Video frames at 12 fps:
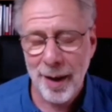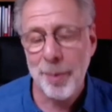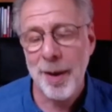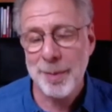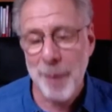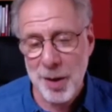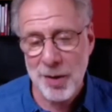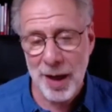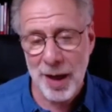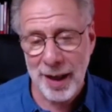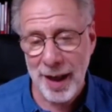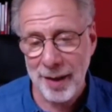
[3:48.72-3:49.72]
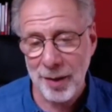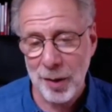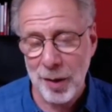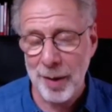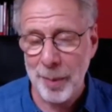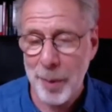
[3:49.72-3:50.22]
as much as I can to
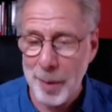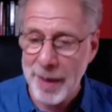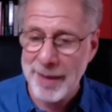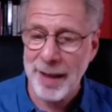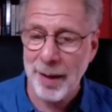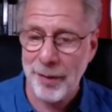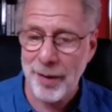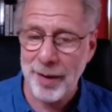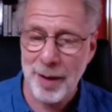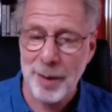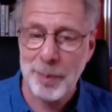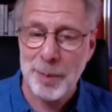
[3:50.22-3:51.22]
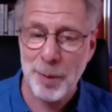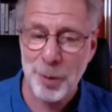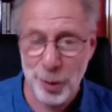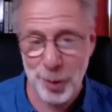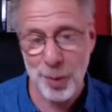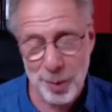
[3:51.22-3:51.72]
try to put myself in other people's
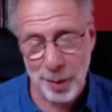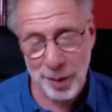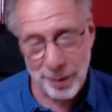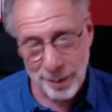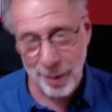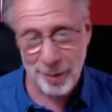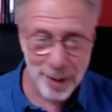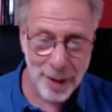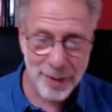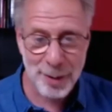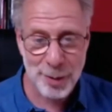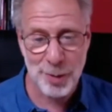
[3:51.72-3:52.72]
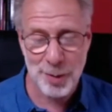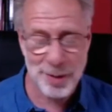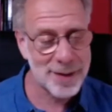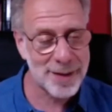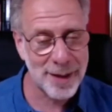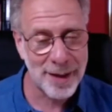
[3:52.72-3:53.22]
shoes or not their shoes,
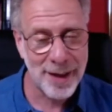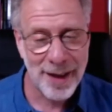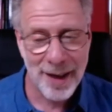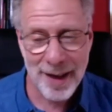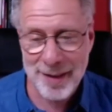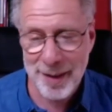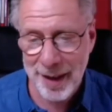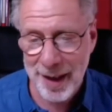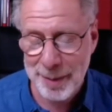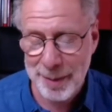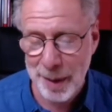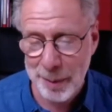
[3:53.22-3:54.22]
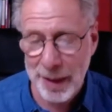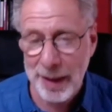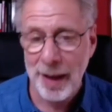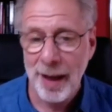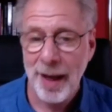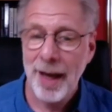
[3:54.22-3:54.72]
as the case may be.
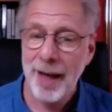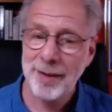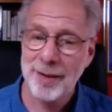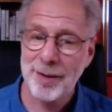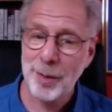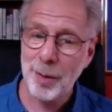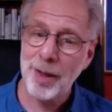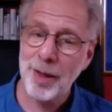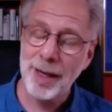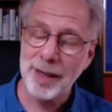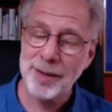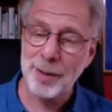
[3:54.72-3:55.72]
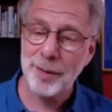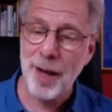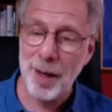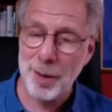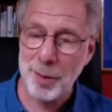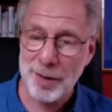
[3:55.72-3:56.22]
And so that I can sort of
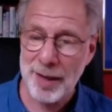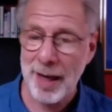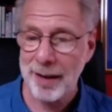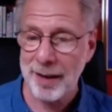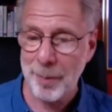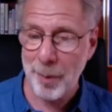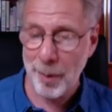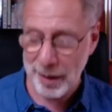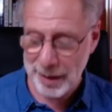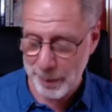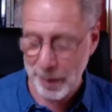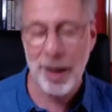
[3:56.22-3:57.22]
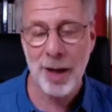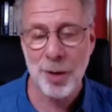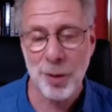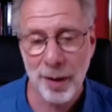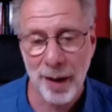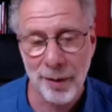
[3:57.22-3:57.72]
understand at a more
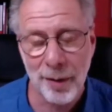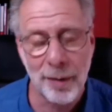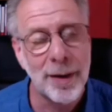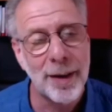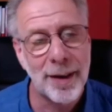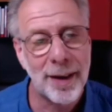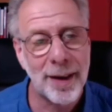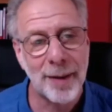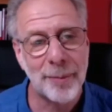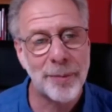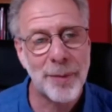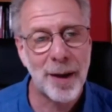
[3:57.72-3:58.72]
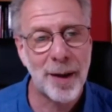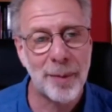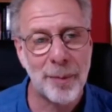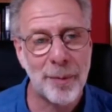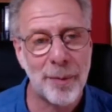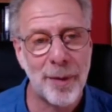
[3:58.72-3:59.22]
experiential level
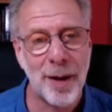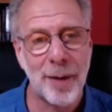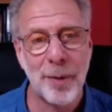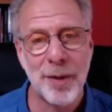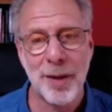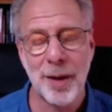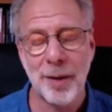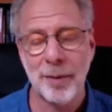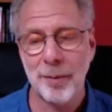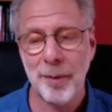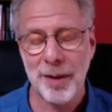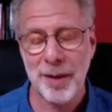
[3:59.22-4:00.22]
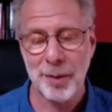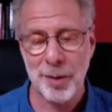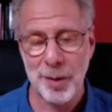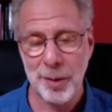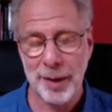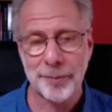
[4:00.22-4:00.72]
what they're
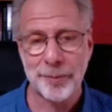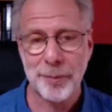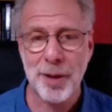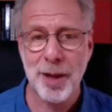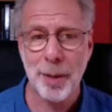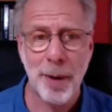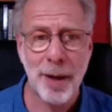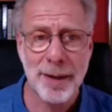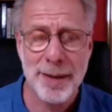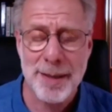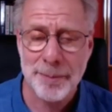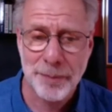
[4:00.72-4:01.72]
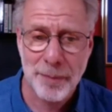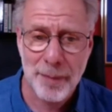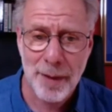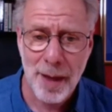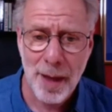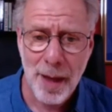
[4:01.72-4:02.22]
doing with their bodies.
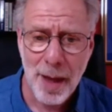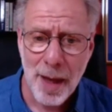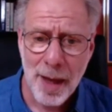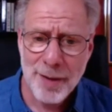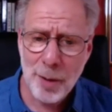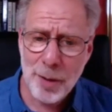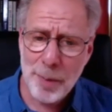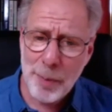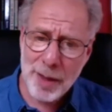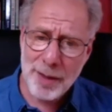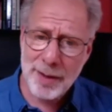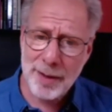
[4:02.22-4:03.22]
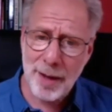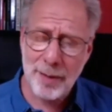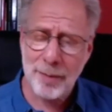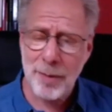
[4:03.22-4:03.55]
And so the book has got